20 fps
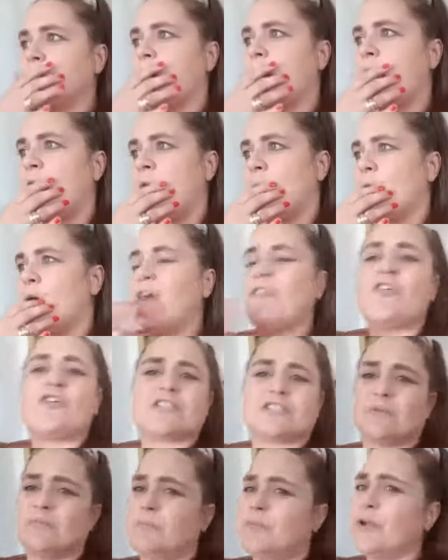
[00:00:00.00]
Uh, I've got
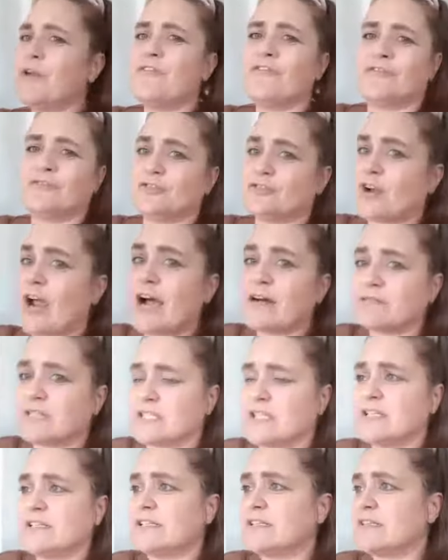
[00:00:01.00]
some beautiful
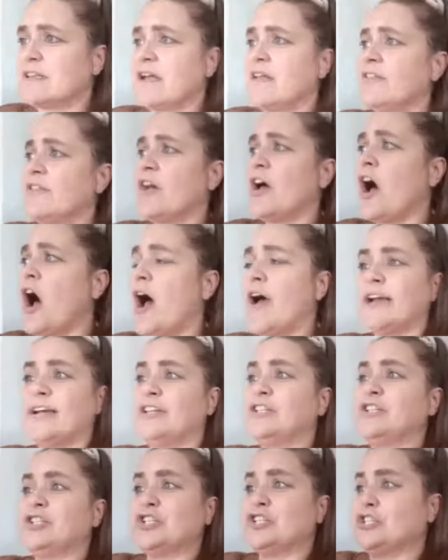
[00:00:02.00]
trousers that I
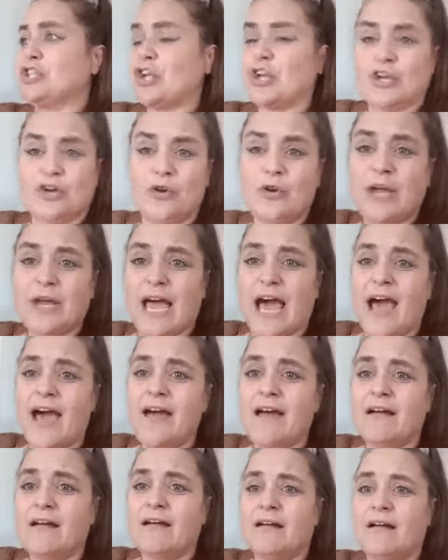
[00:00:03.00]
can just look
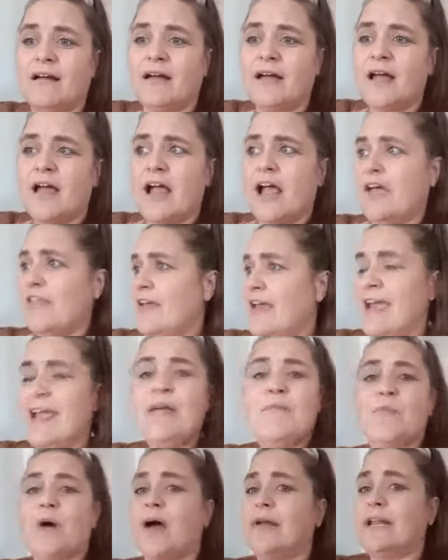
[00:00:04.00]
at.
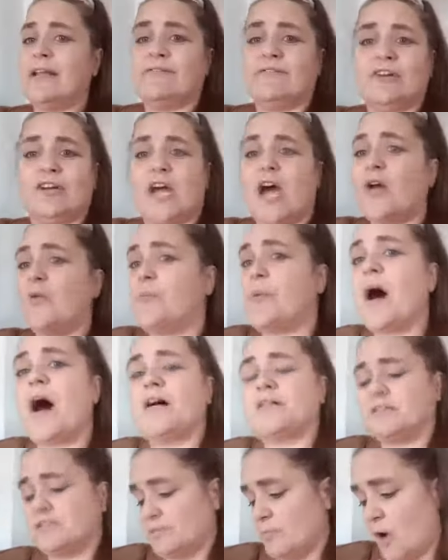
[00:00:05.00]
It won't even go
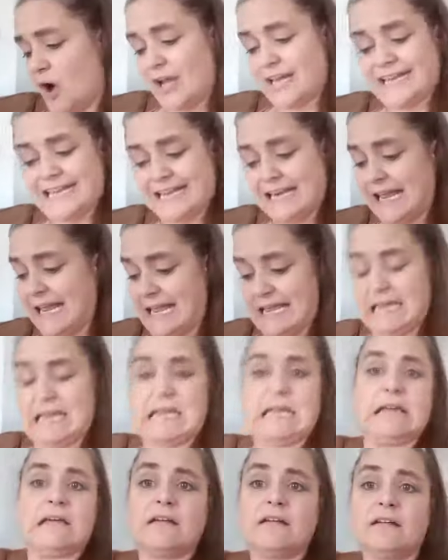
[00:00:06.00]
past my knee,
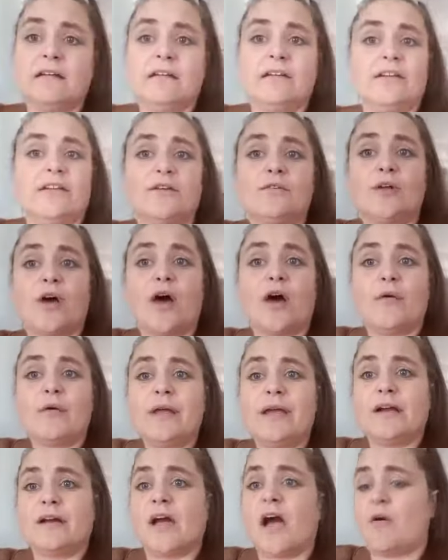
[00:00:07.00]
you know,
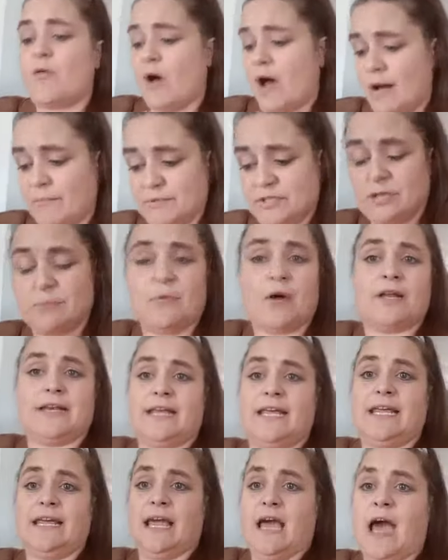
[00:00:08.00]
it'll go up to my
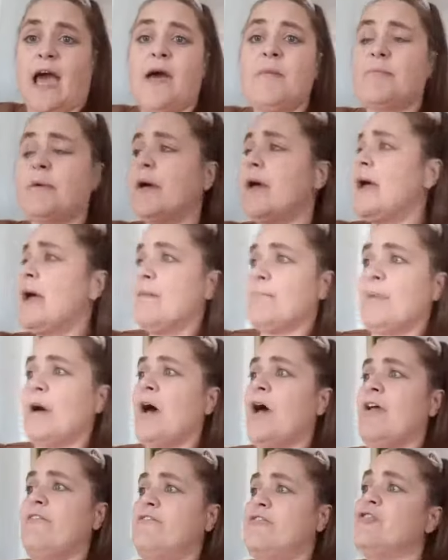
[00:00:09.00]
kneecap.
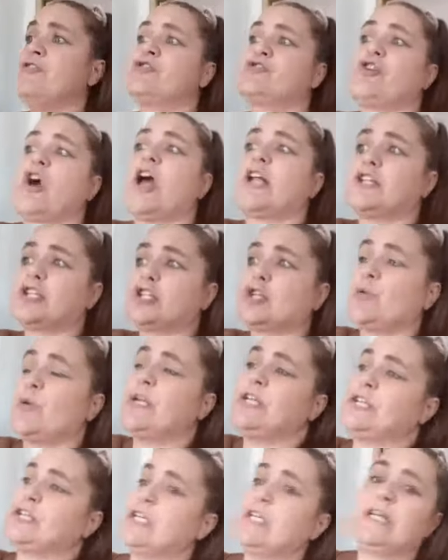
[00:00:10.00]
But if you try and
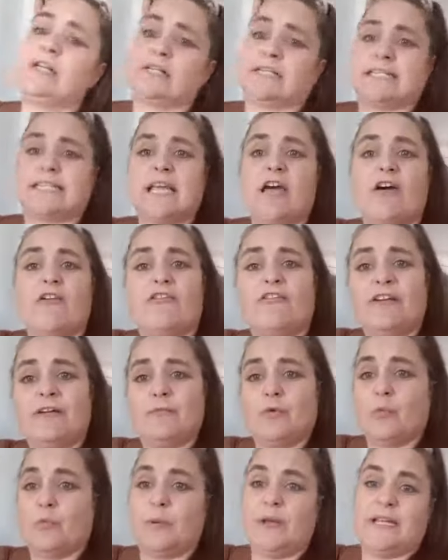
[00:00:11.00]
squeeze your little self, it
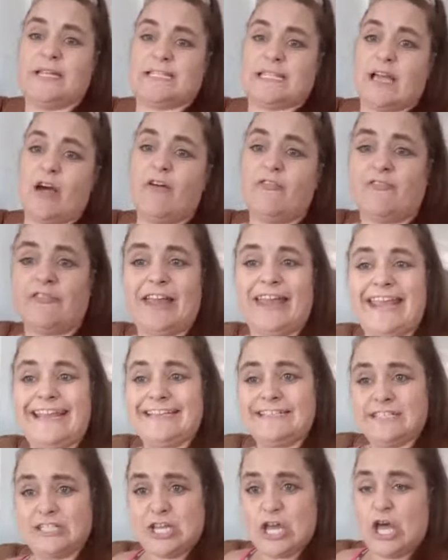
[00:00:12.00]
will big self,
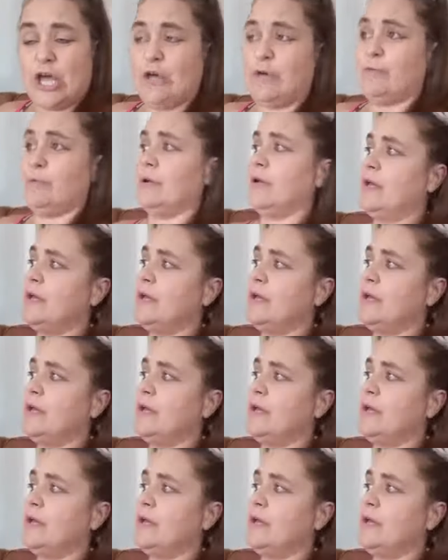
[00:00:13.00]
into